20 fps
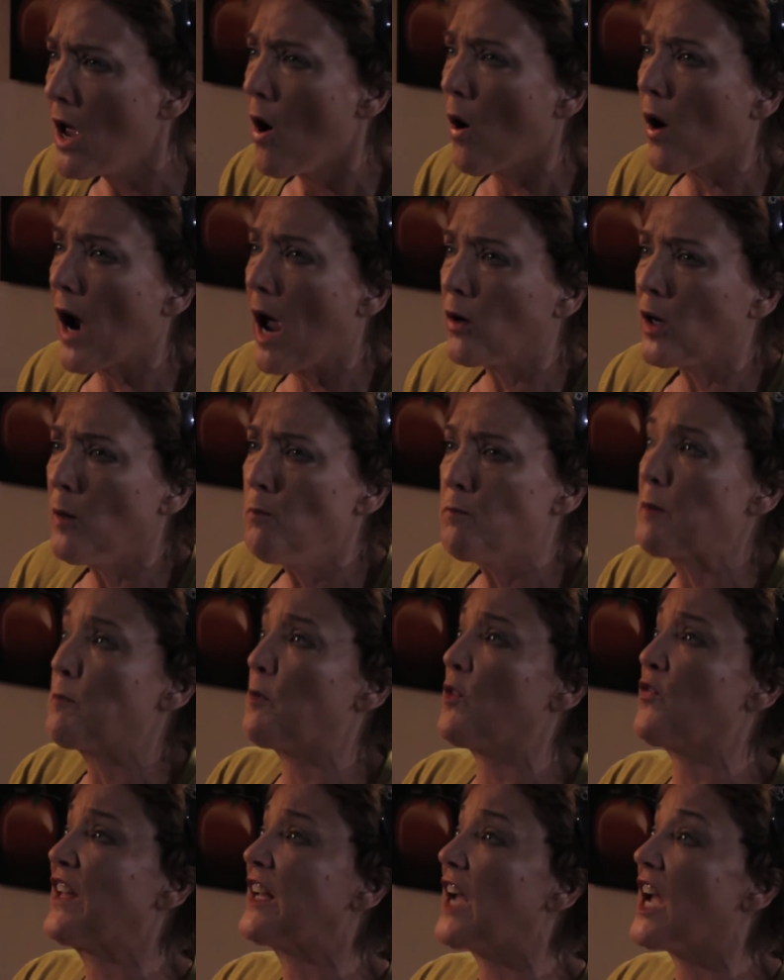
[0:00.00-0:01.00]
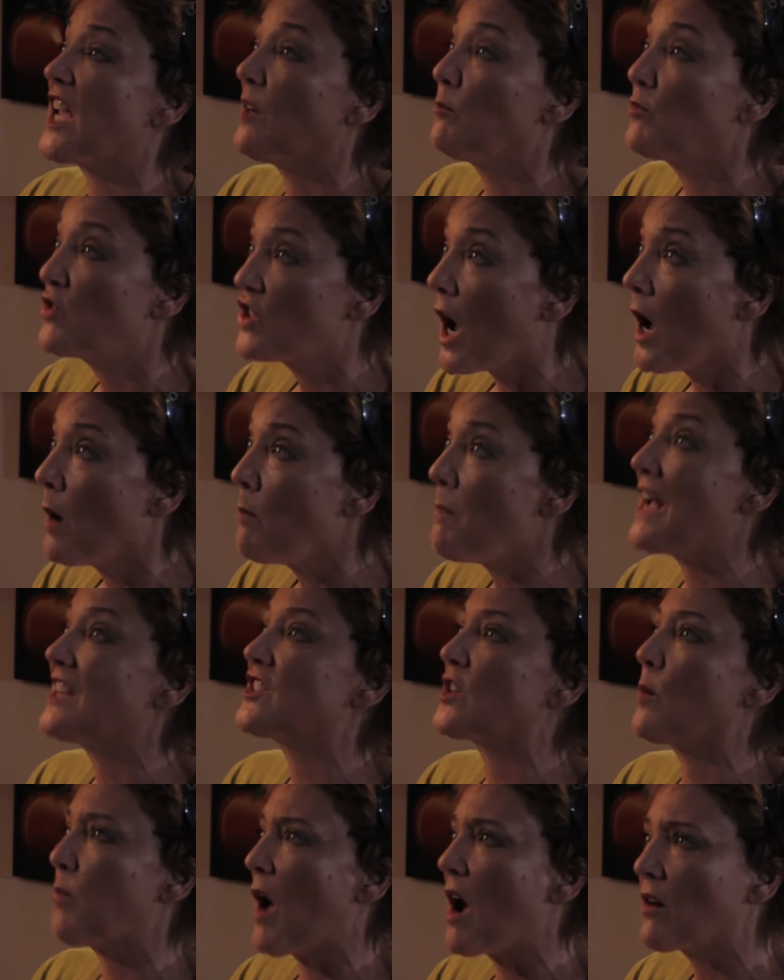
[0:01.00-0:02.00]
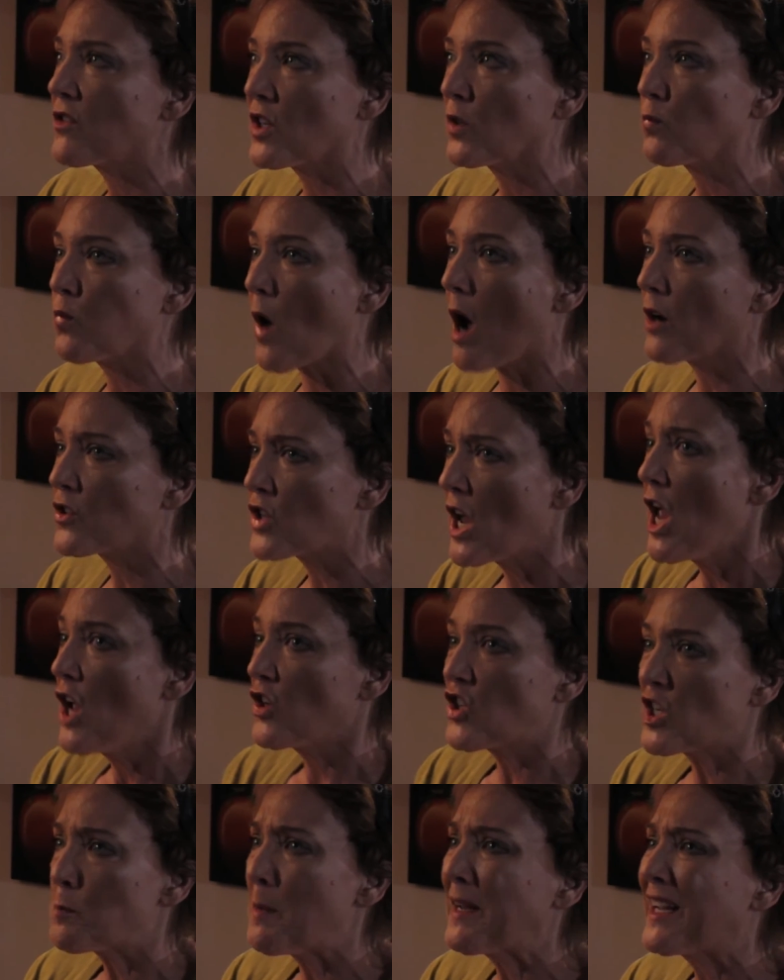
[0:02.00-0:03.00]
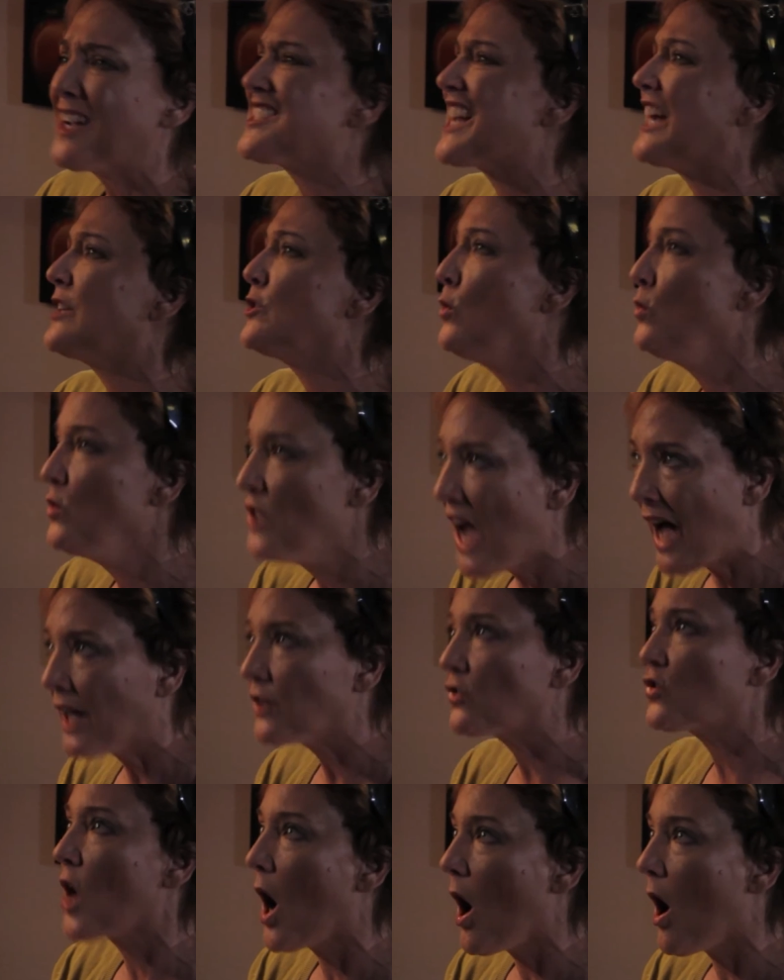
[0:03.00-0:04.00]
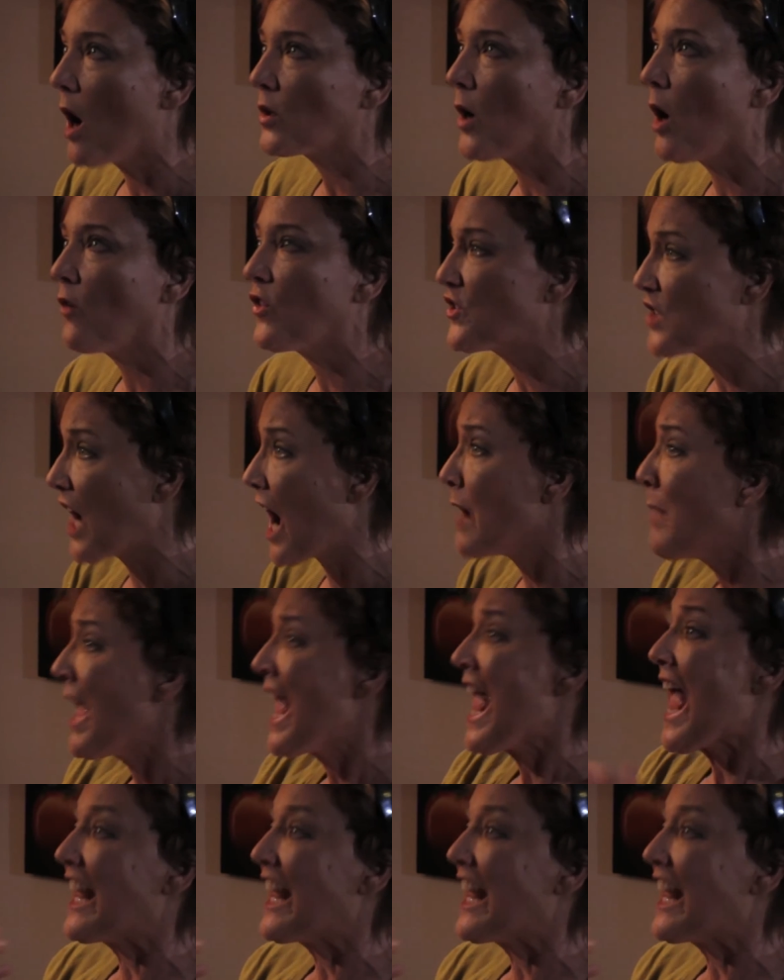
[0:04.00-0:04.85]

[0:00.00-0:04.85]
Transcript: Or how come people think I am dumb as a box of rocks just because I do not talk all the time?